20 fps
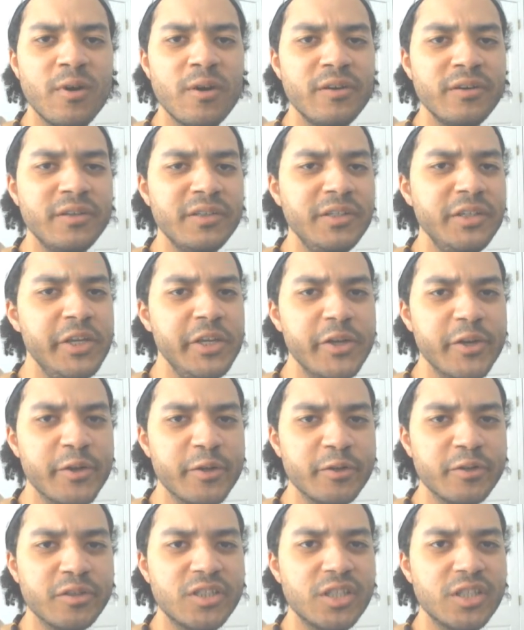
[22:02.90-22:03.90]
part in
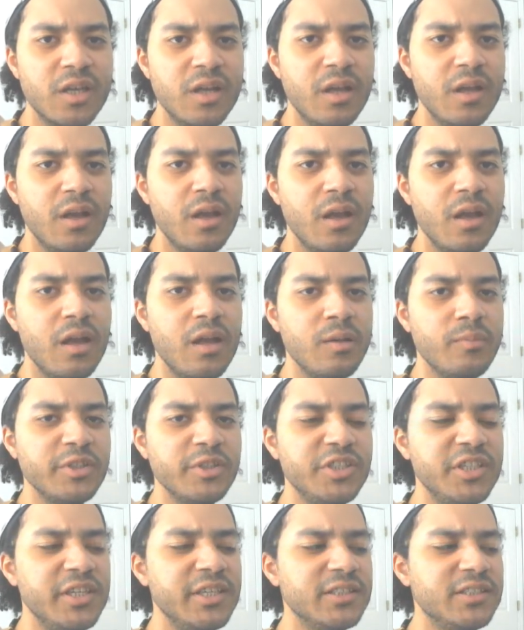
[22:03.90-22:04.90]
years, but
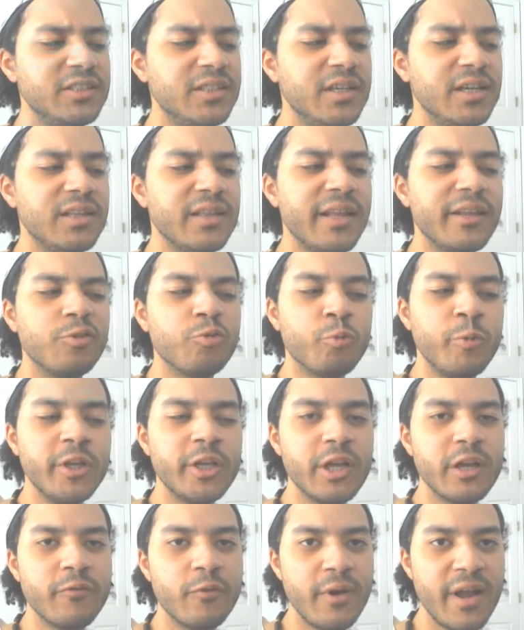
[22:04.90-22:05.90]
she has done like three
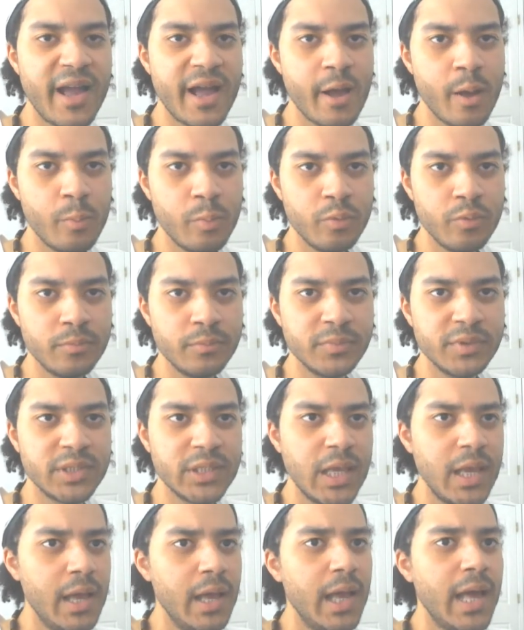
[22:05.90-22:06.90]
cover
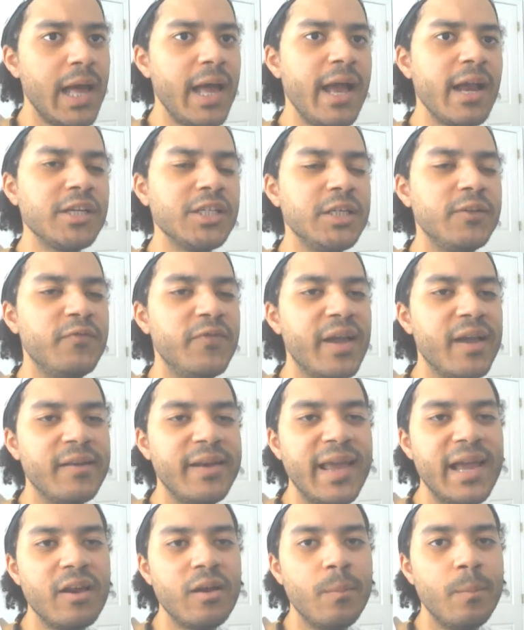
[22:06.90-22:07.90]
albums. I actually found
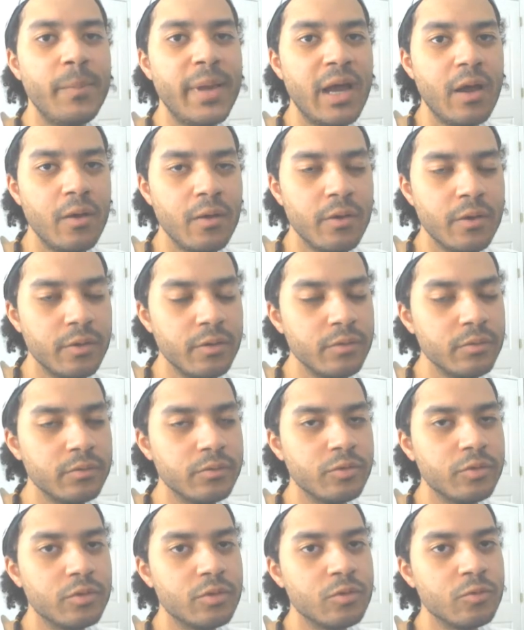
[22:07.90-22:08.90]
out about
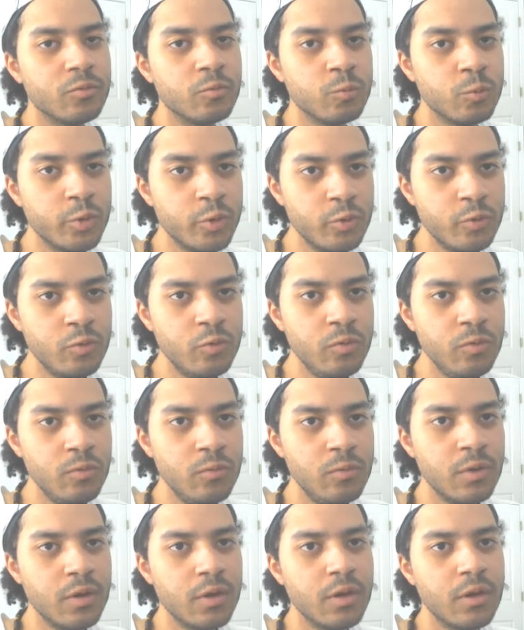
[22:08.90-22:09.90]
her
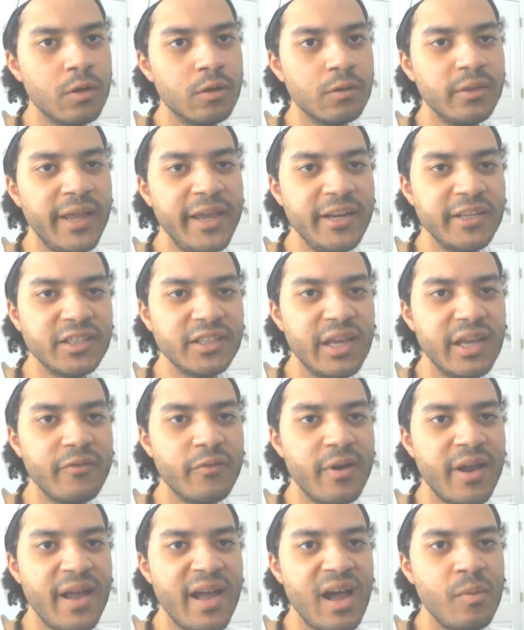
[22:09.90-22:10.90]
through her latest
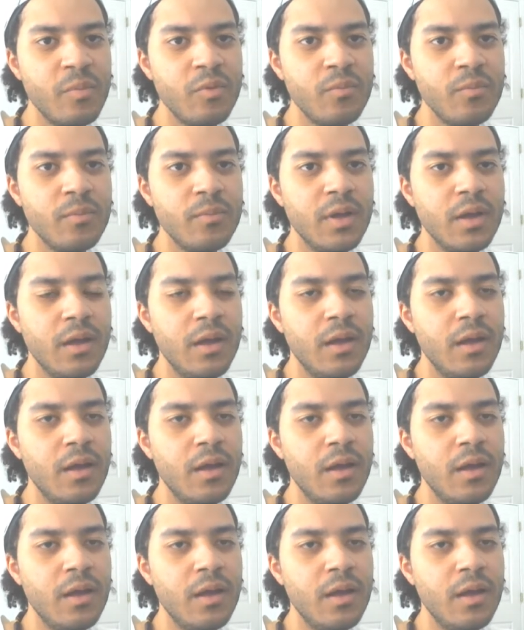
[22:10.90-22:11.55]
cover album,